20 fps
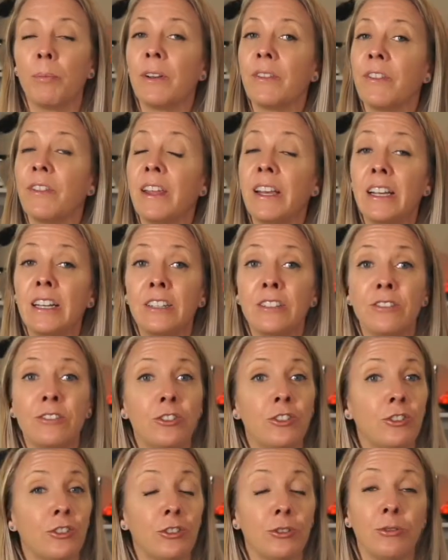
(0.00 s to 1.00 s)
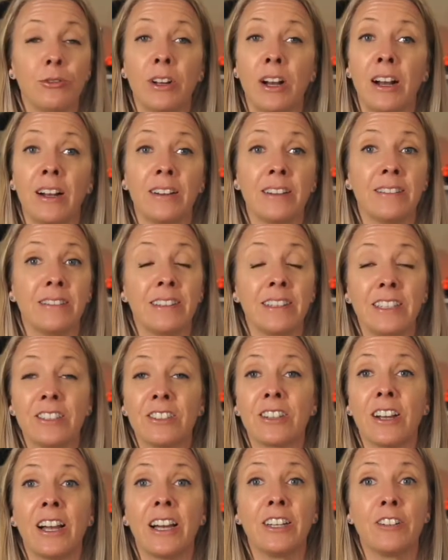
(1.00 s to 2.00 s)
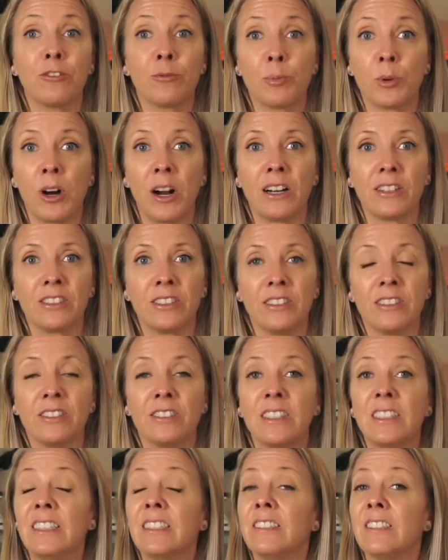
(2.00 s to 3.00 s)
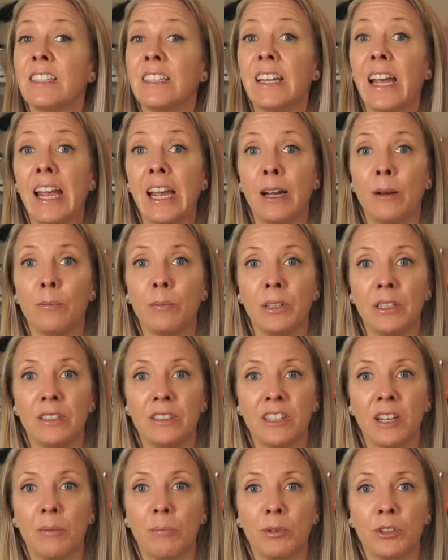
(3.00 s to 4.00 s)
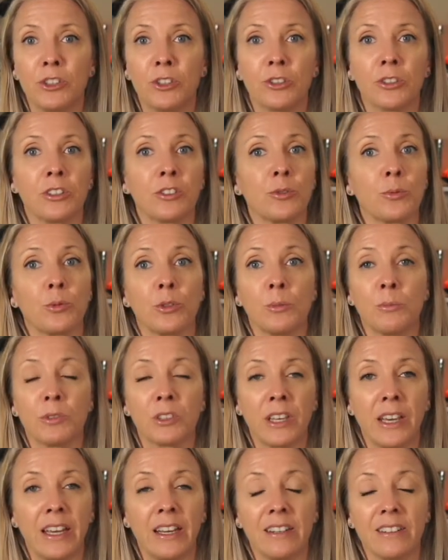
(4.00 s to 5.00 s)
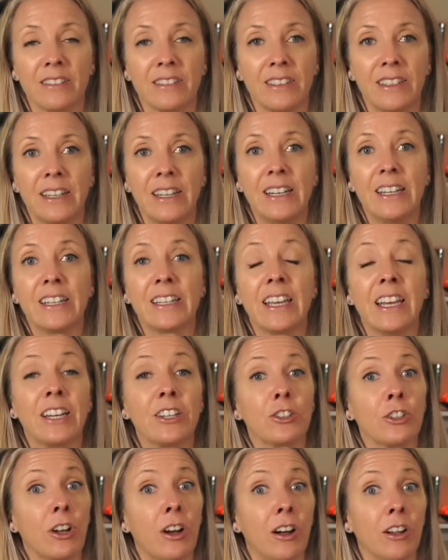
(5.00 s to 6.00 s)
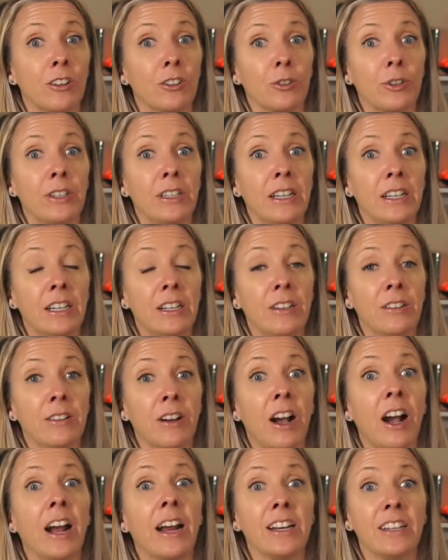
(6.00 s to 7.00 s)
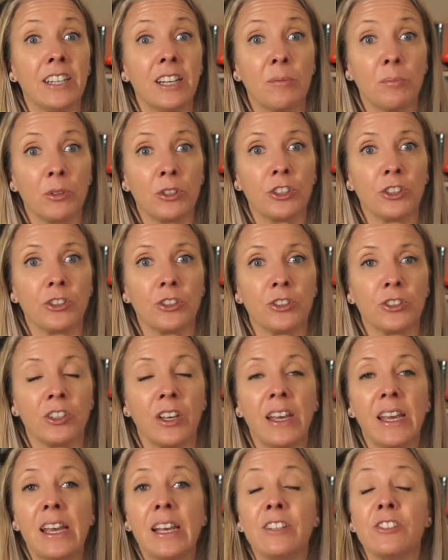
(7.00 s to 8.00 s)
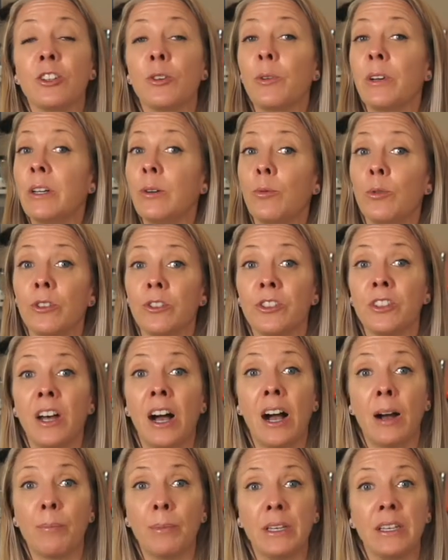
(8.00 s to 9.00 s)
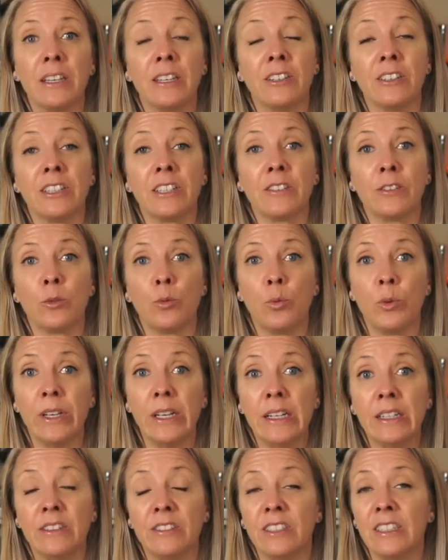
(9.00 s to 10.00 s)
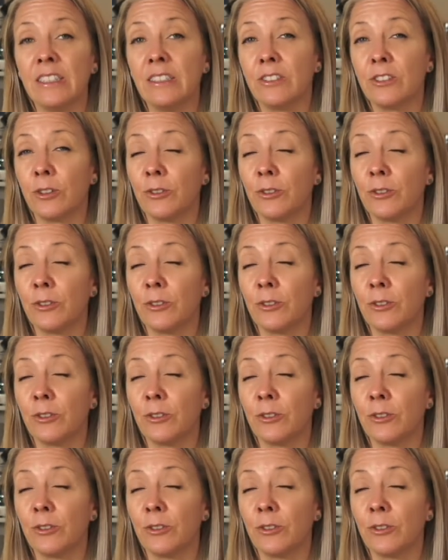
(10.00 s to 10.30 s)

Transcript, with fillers: But they do not, this kind of process is at ambient temperature because worms can't tolerate any high temperatures, so it will not be killing the weed seeds.